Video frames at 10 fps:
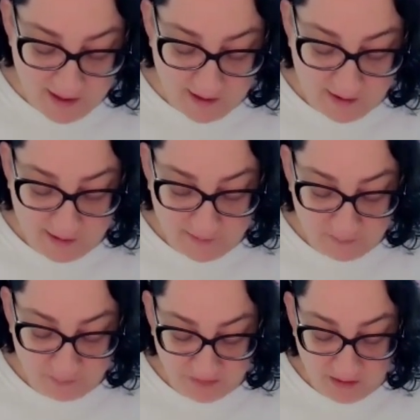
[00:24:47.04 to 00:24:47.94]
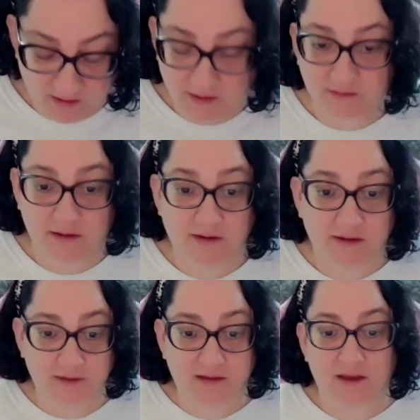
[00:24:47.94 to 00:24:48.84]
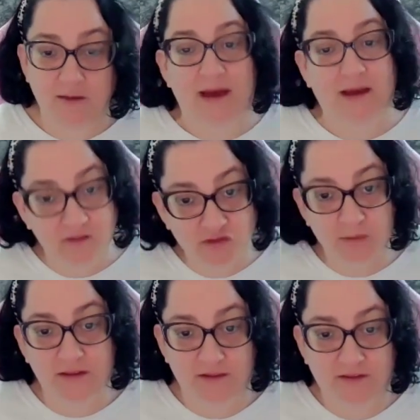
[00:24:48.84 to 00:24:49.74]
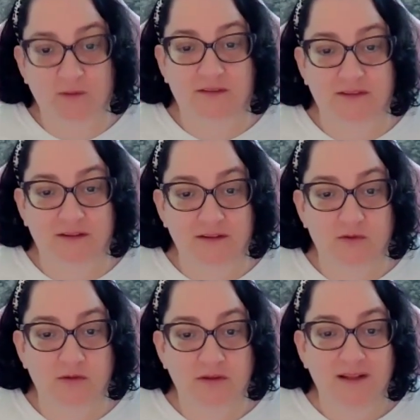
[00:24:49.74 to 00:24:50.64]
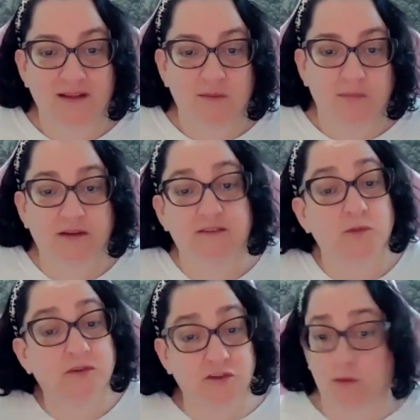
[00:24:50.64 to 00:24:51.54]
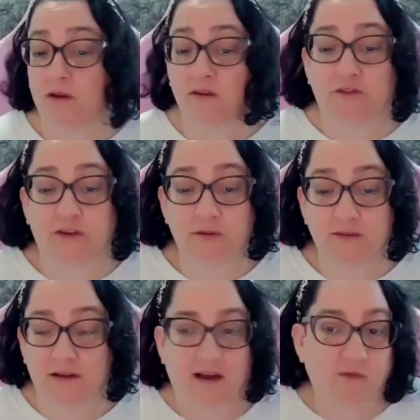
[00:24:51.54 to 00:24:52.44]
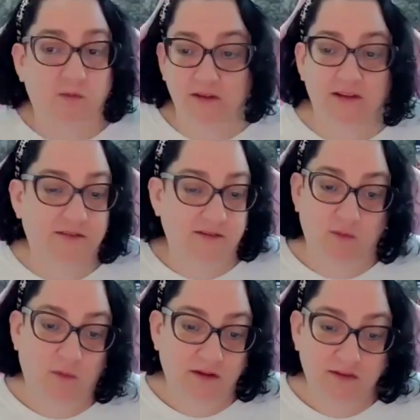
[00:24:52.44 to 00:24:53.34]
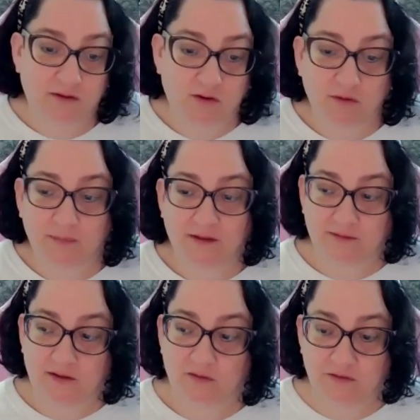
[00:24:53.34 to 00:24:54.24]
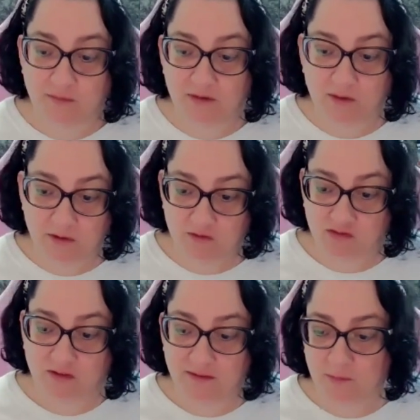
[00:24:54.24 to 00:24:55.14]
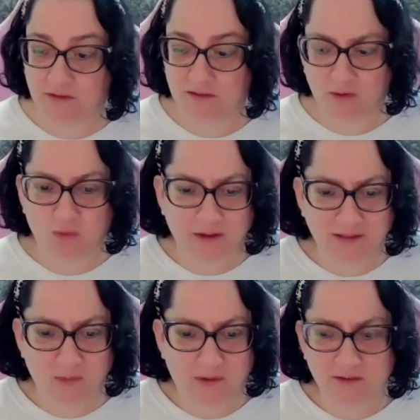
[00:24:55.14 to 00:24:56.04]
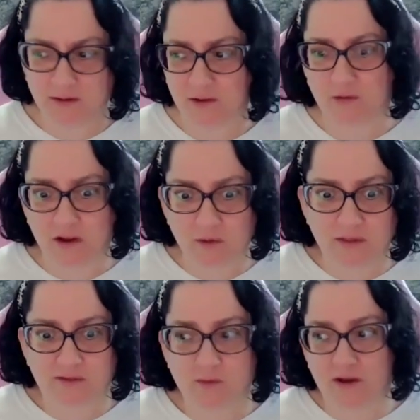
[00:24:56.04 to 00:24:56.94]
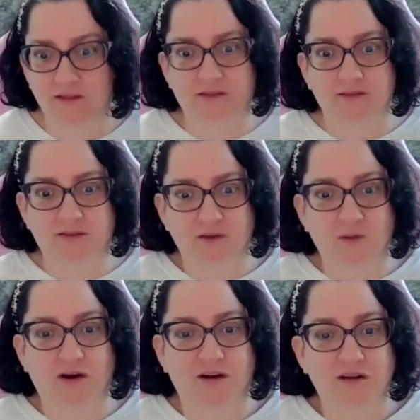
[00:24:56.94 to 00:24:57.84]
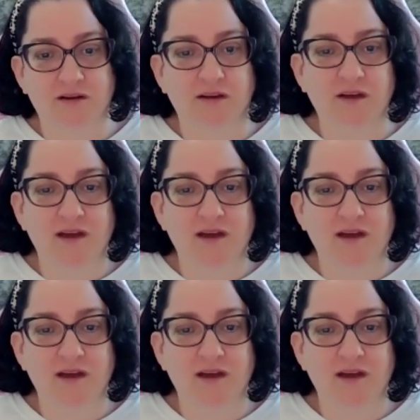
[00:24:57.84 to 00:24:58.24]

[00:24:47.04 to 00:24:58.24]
And I became actually suicidal because it was so confusing. I really didn't want to hurt myself. If somebody would have just said, but do you really want to? I go, no, that's why this is so hard.